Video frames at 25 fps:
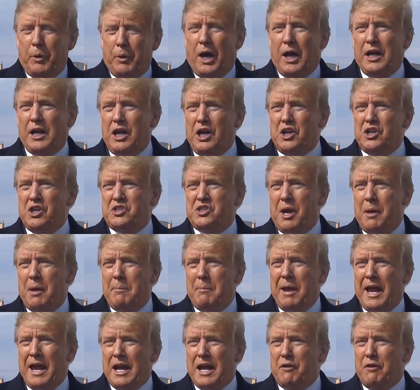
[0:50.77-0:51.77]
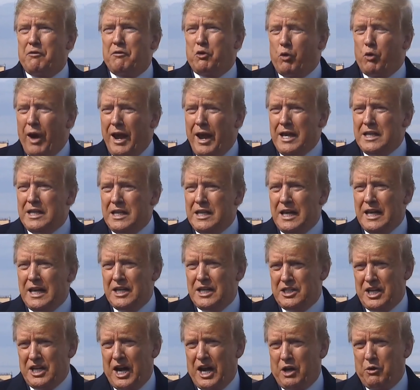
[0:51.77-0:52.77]
But he is a man of great
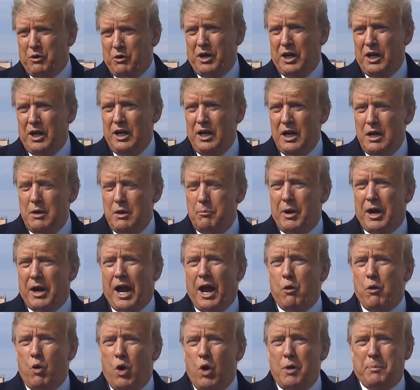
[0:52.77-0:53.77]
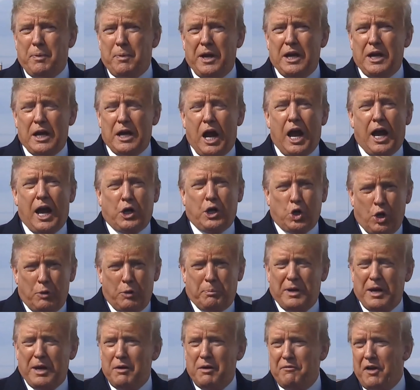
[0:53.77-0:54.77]
integrity. But I would be, I
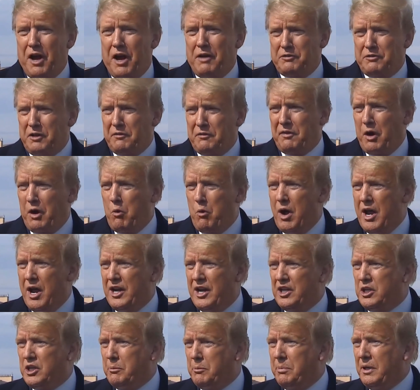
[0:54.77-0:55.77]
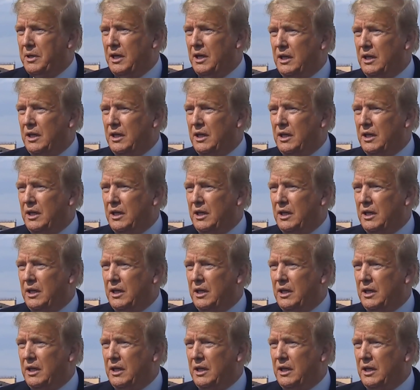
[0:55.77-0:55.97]
could be involved if I wanted to be.